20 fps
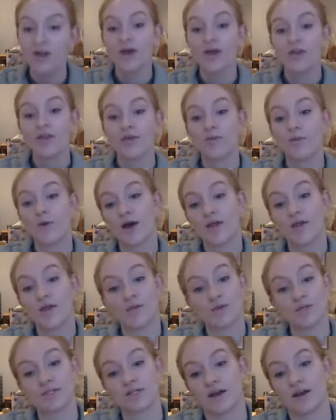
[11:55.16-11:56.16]
the work that
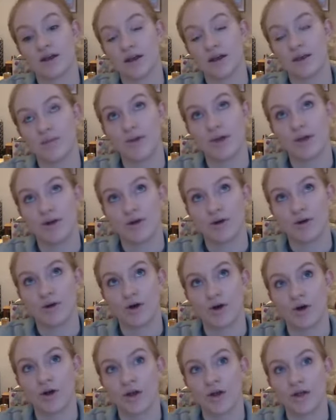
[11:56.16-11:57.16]
was done at Imperial
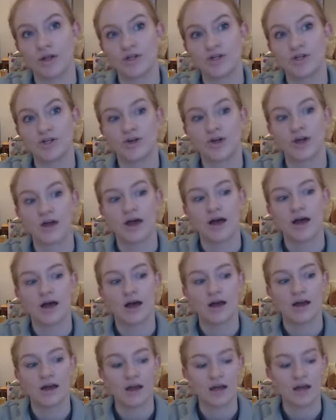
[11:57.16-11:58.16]
College
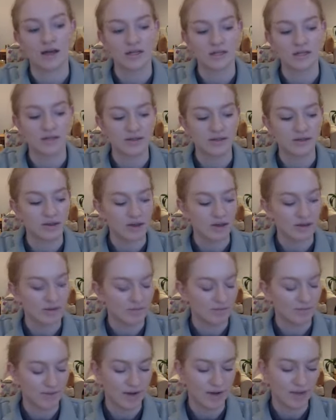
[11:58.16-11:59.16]
London a
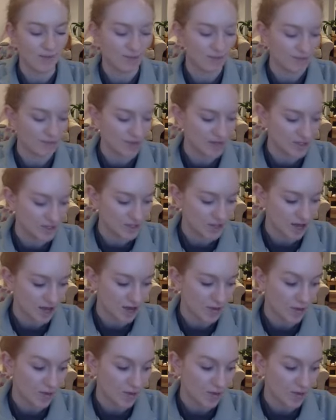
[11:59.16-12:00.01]
number of years ago,